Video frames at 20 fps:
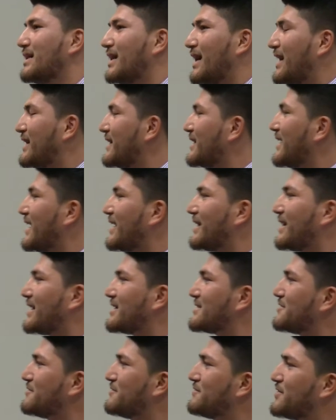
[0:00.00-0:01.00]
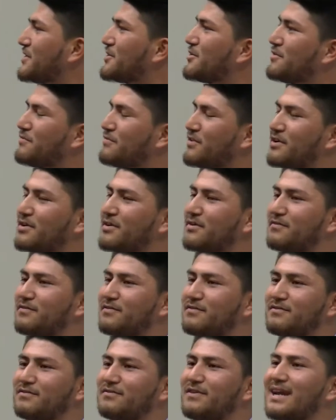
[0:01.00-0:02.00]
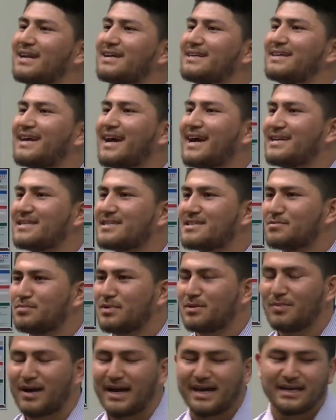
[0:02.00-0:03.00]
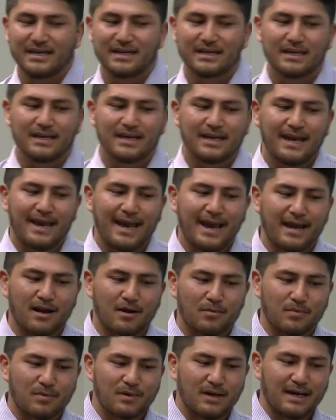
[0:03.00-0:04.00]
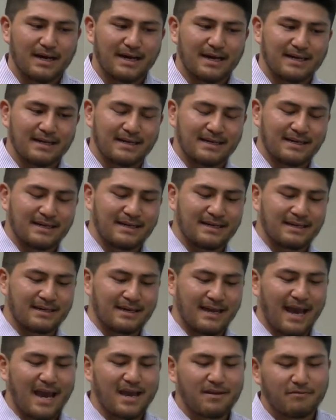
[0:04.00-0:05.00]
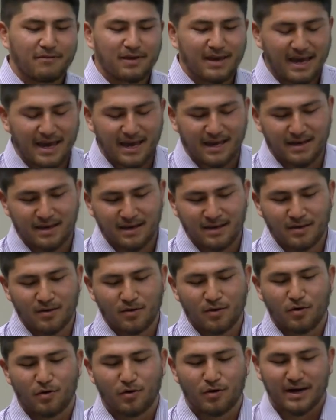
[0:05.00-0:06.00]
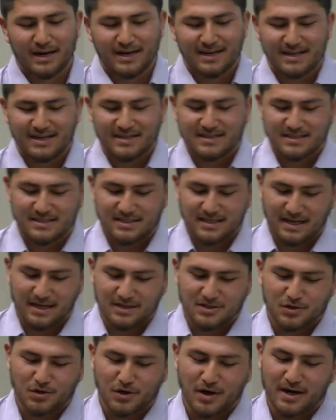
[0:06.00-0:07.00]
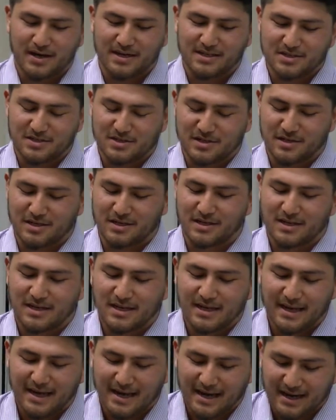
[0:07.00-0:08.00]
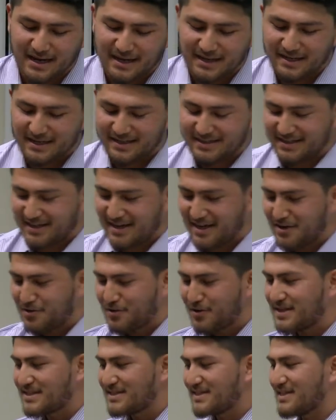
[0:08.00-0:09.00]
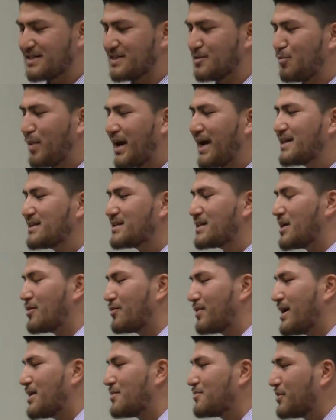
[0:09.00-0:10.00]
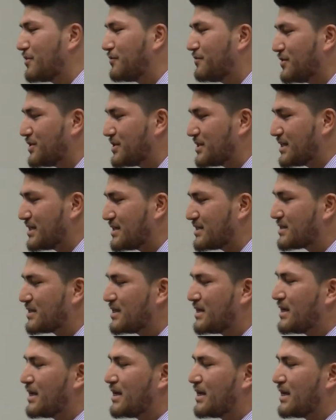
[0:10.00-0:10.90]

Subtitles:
And that's a very, very valid case to be made. And in advocating, or at least trying to increase the debate around refugees,